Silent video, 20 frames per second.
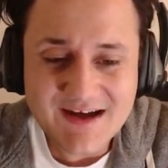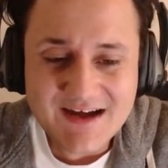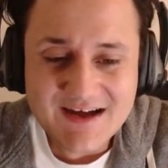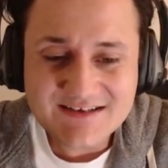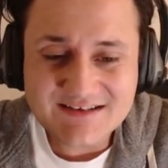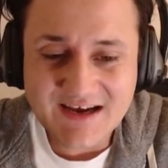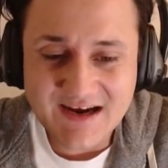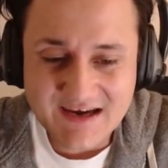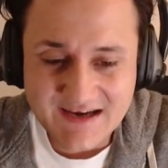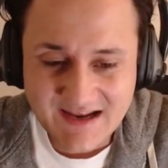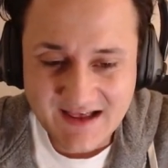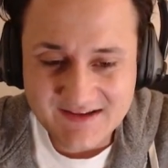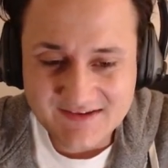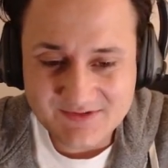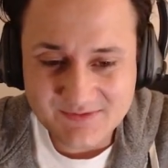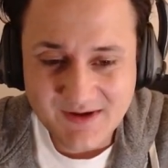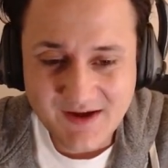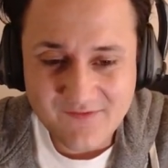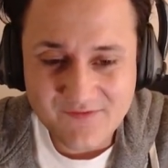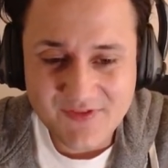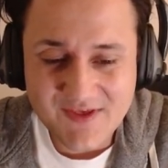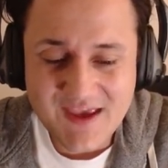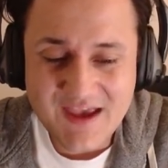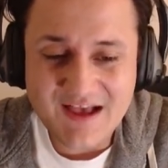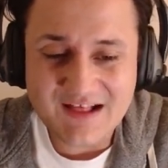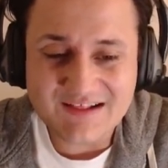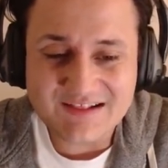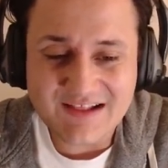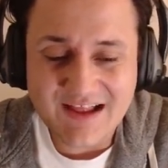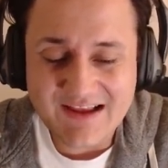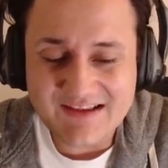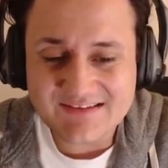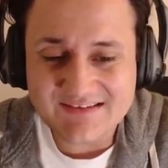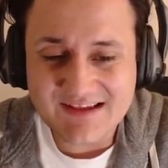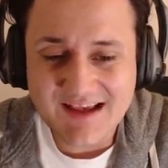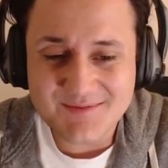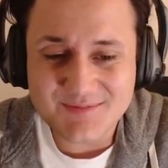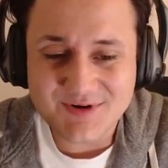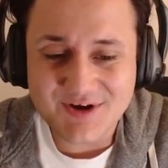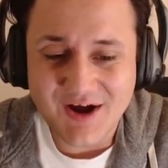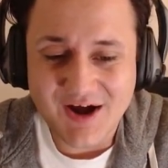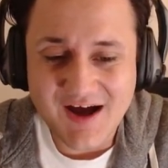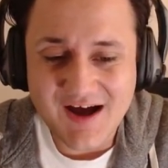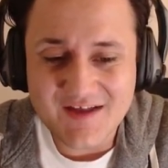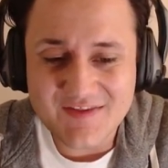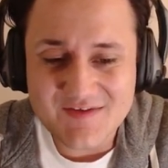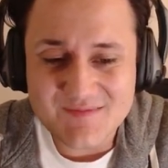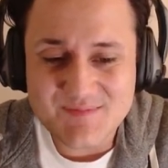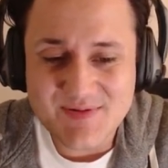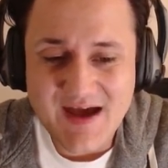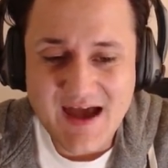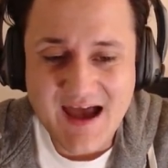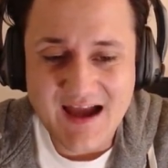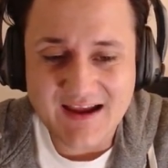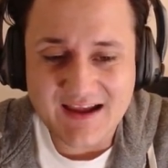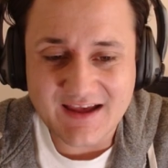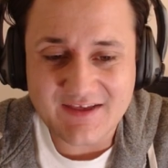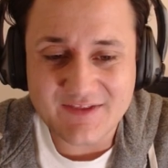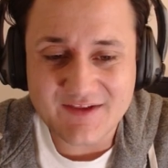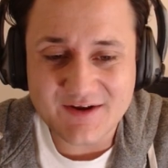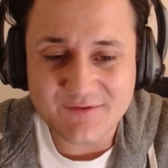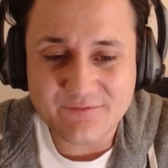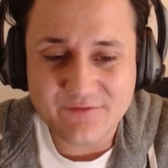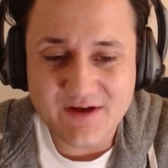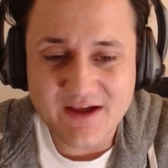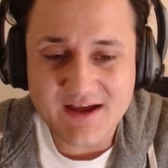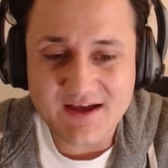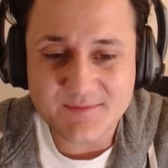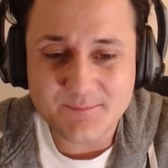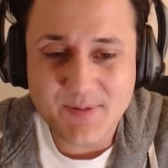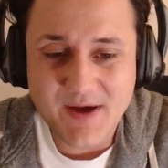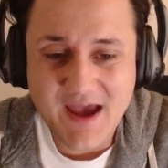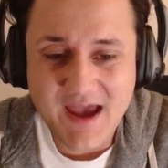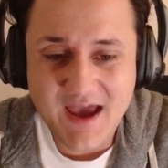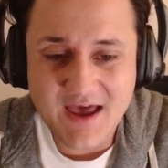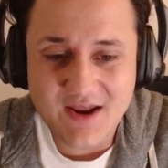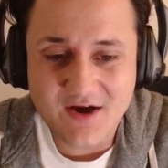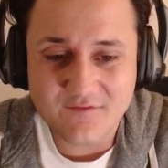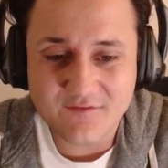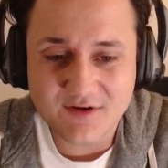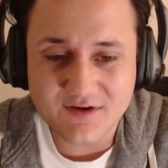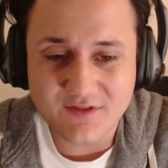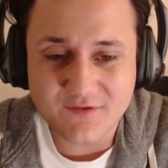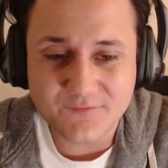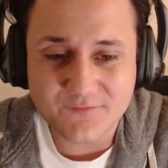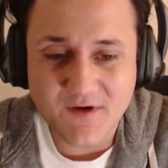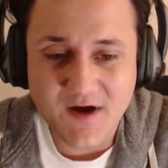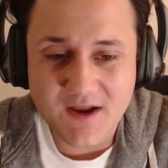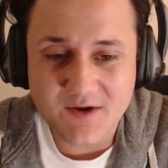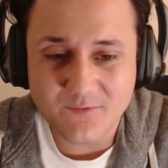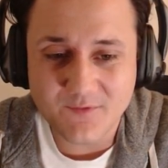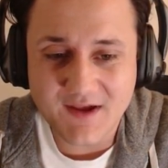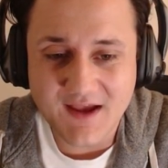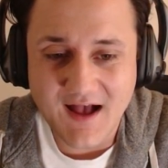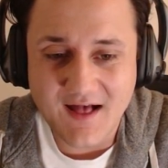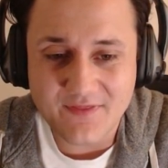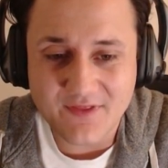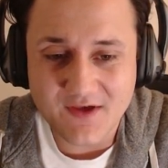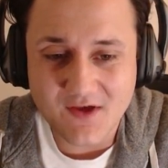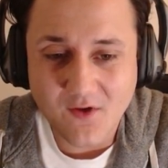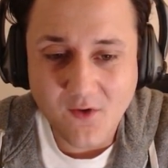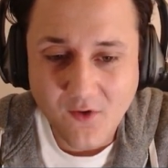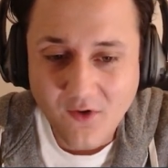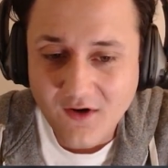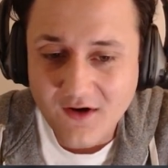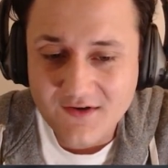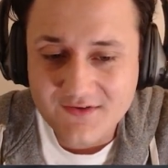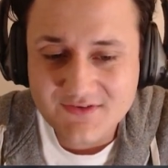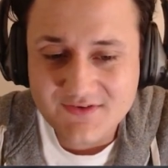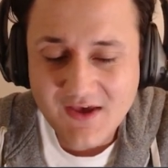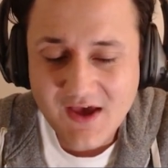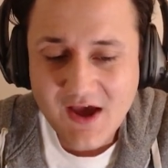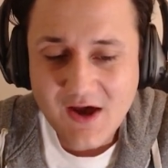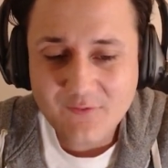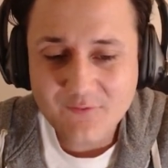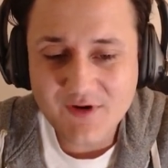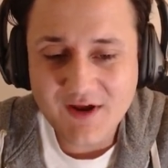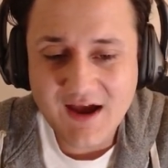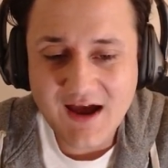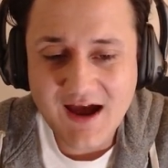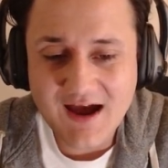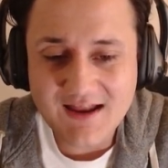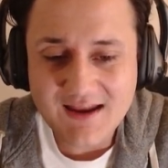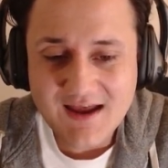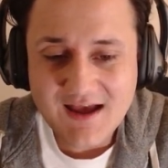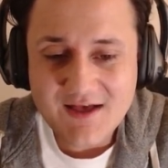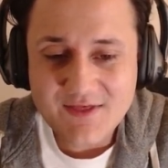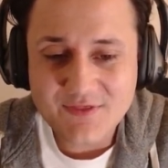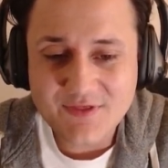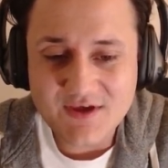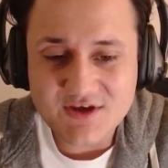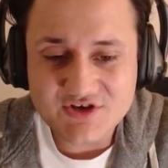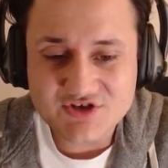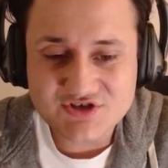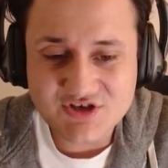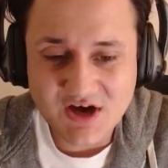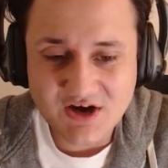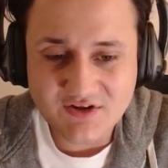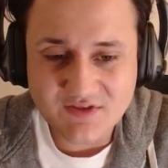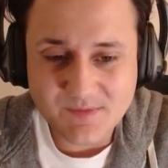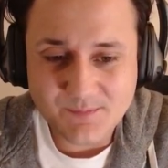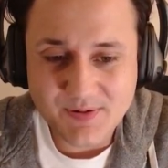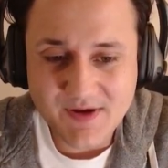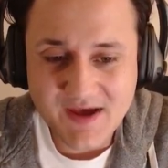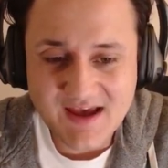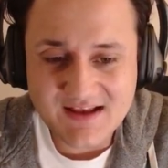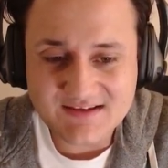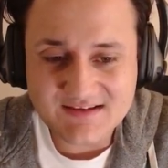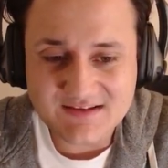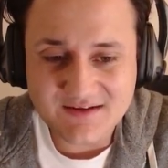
Check it out. So we have the lightsaber on the back, and then if we pan over to the front, we got the horns, we got the shirt, the pants, the